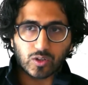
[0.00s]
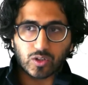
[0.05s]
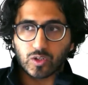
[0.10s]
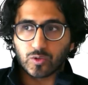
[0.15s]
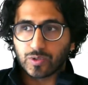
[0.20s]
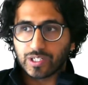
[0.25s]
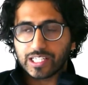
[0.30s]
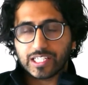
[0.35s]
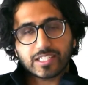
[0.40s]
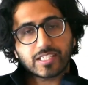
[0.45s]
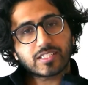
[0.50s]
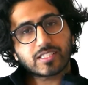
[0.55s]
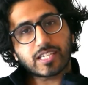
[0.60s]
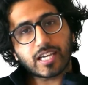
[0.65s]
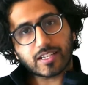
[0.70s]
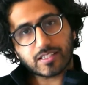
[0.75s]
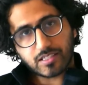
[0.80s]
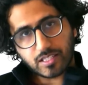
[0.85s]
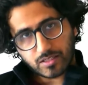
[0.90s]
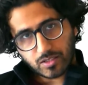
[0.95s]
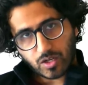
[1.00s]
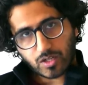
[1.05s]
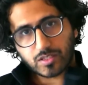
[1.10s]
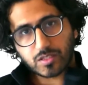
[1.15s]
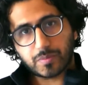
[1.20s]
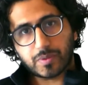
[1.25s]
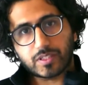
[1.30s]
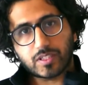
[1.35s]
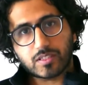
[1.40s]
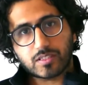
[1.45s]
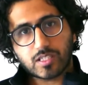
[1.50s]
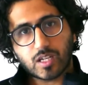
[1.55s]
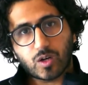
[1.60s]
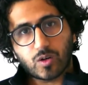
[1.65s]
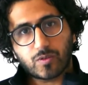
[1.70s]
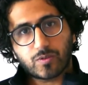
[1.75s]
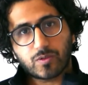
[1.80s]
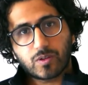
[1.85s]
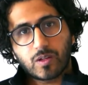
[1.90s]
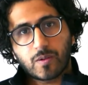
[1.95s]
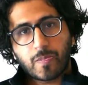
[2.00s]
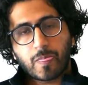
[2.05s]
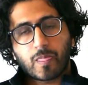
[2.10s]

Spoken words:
or a religious text that talks about the self.